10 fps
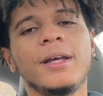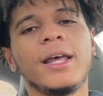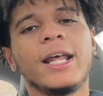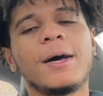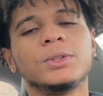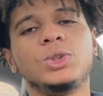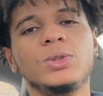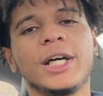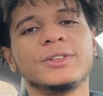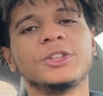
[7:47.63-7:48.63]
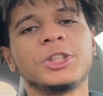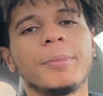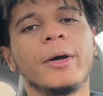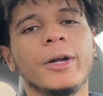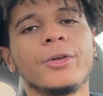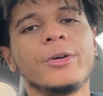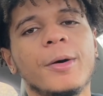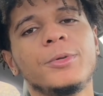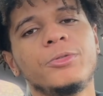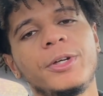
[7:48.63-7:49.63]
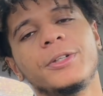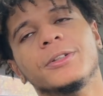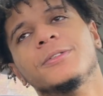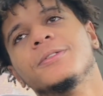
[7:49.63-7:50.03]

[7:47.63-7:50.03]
and I will see you guys when I drop another W video.